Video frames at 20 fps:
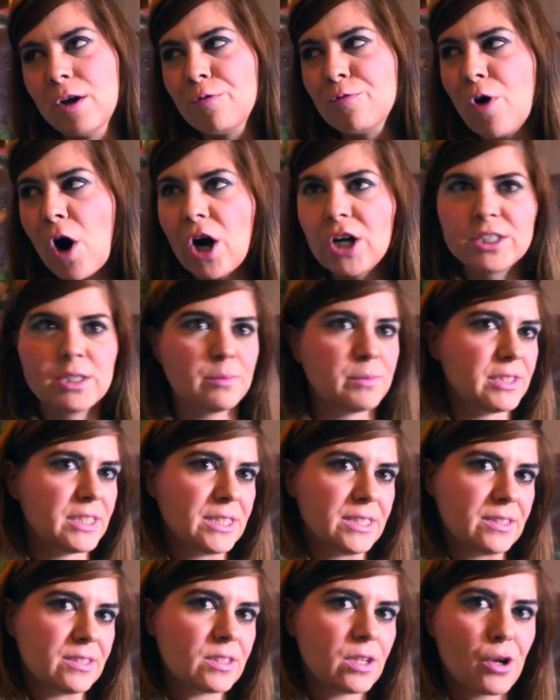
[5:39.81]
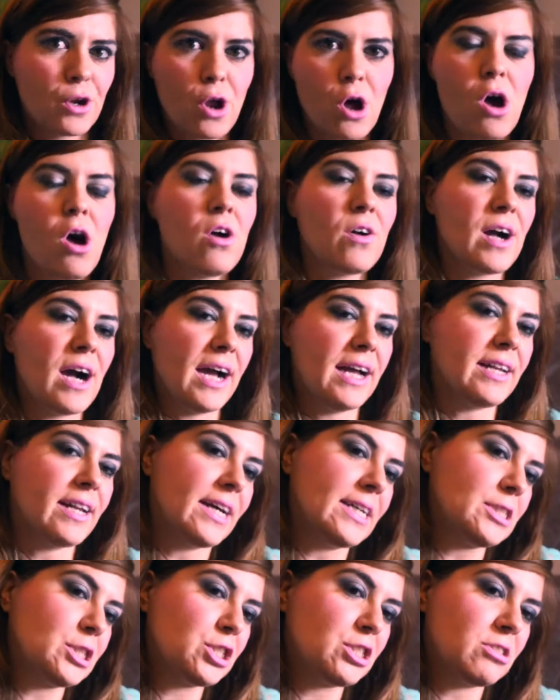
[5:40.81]
voluminous, long
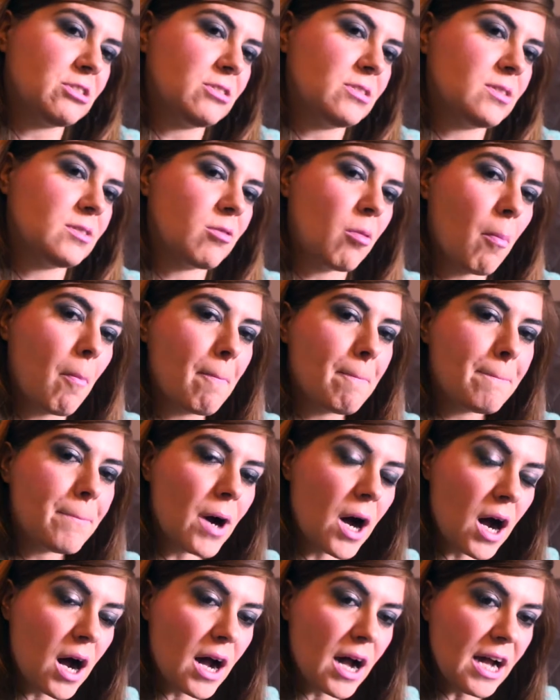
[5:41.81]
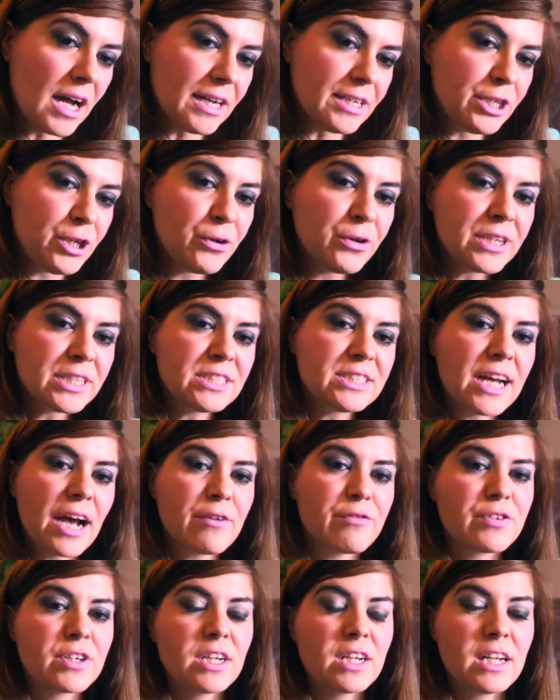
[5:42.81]
eyelashes. But you can
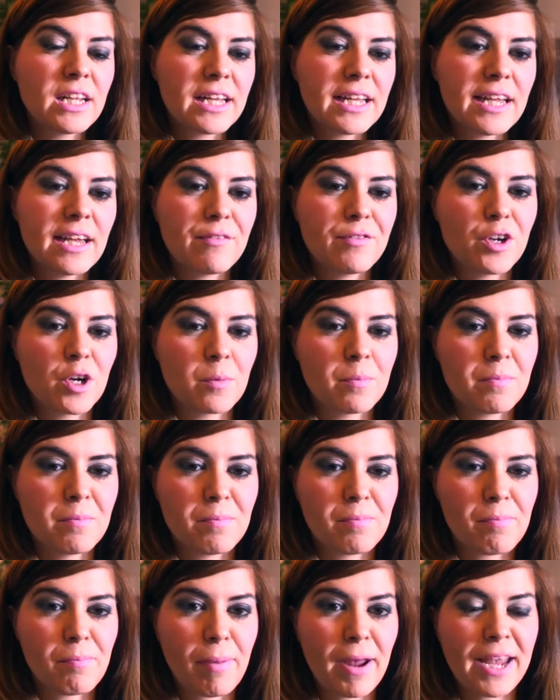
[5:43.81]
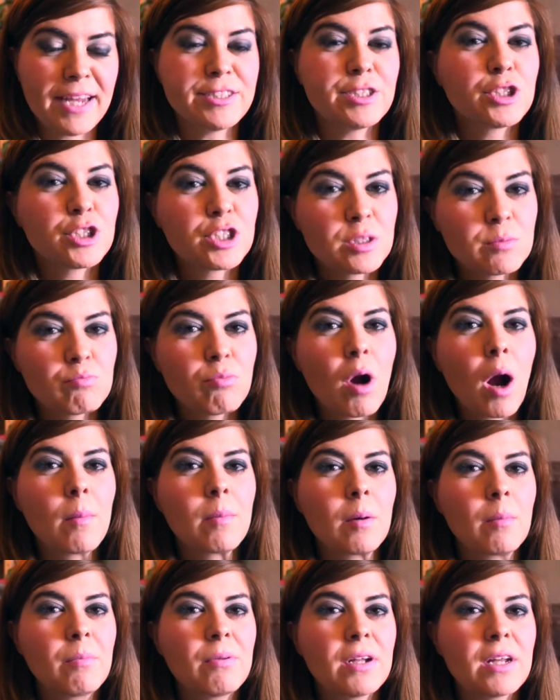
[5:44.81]
definitely, if you're patient,
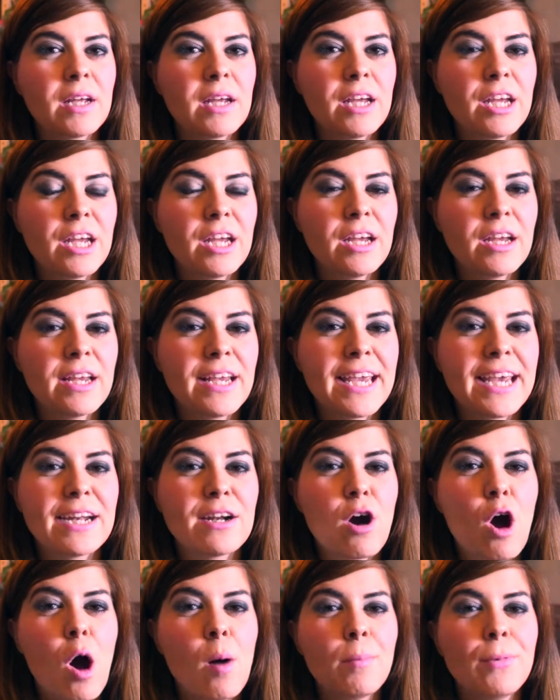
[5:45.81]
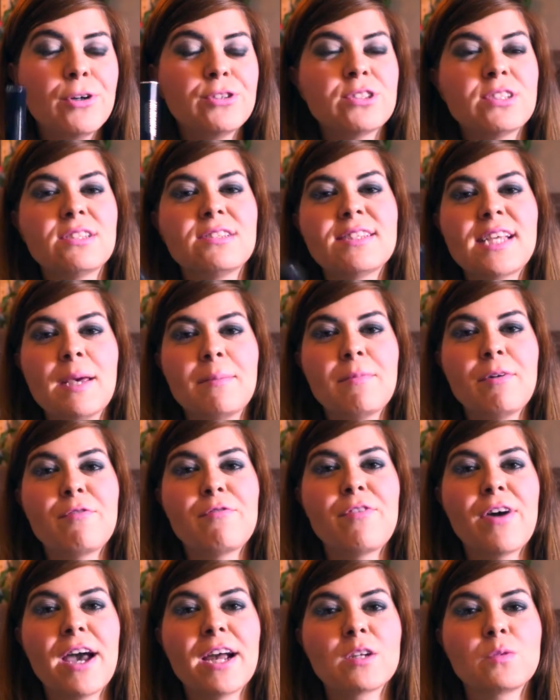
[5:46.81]
probably get almost the same
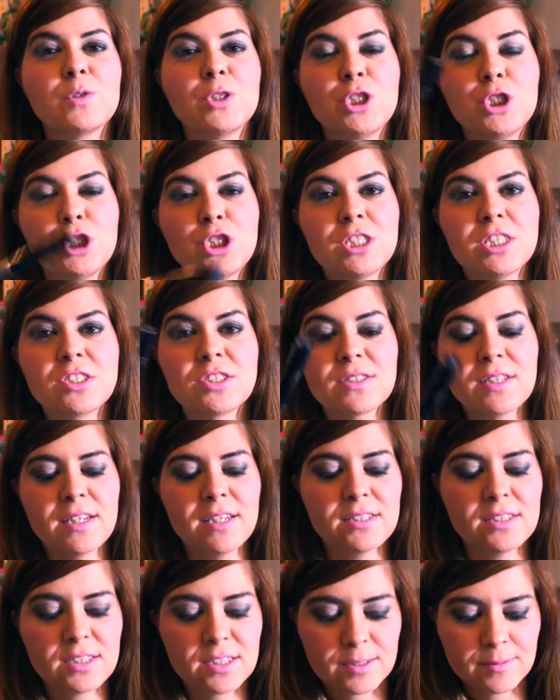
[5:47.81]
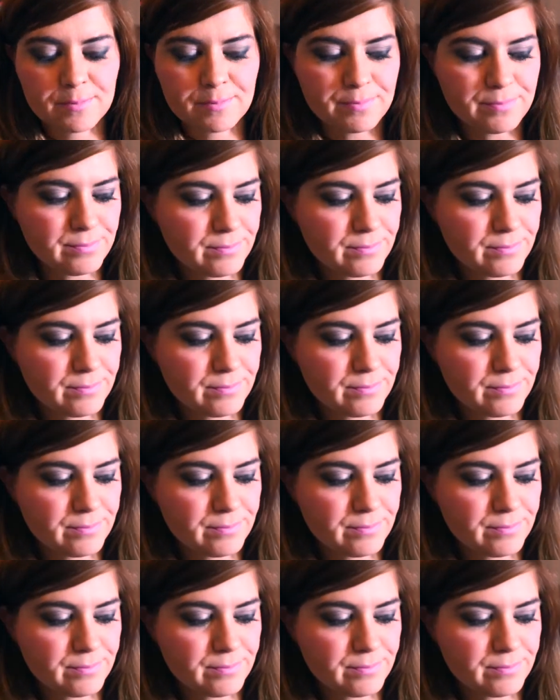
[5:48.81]
effect with just this.